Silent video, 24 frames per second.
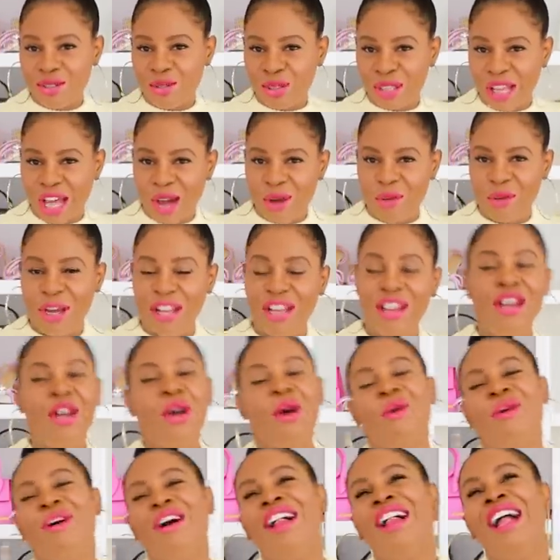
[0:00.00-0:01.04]
So that way,
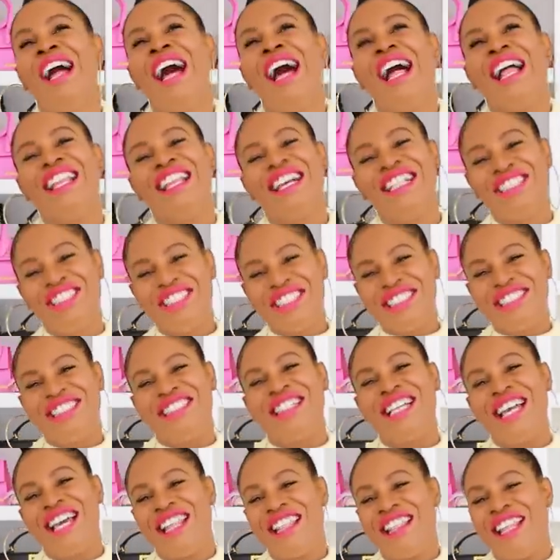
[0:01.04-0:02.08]
well, let's just
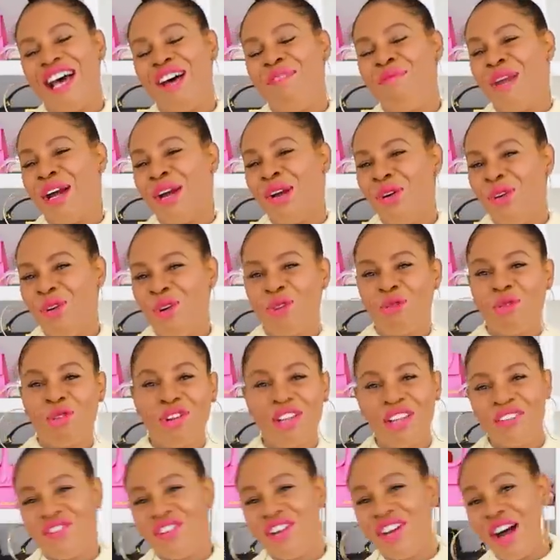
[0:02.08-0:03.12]
say that my whole
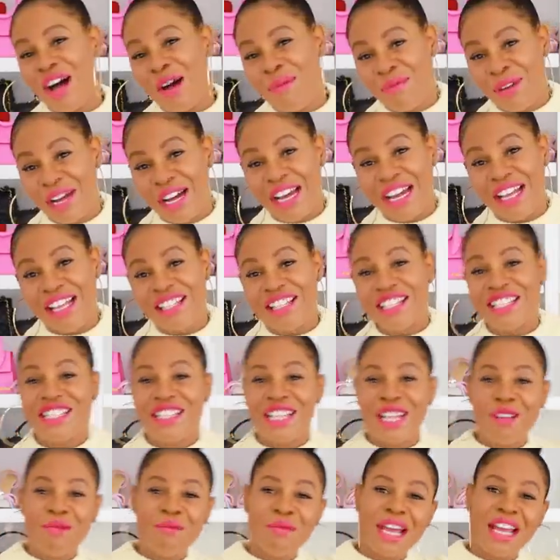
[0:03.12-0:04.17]
rule of not buying the
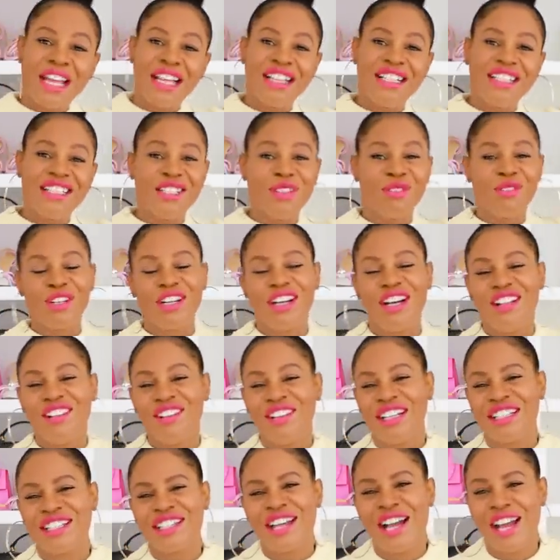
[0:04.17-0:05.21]
same bag in a different
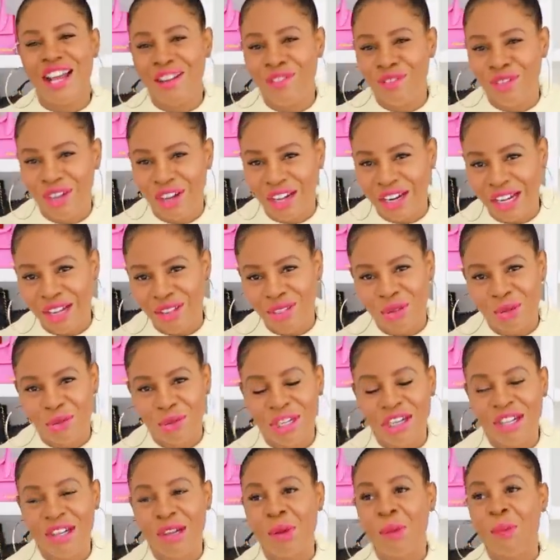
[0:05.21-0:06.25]
color has kind of gone out the
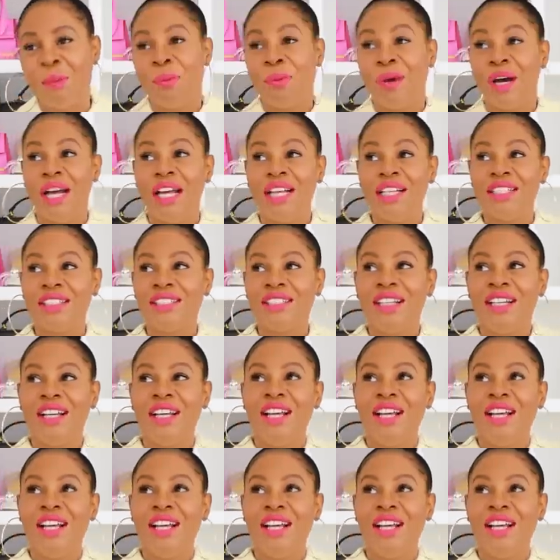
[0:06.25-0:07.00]
window, but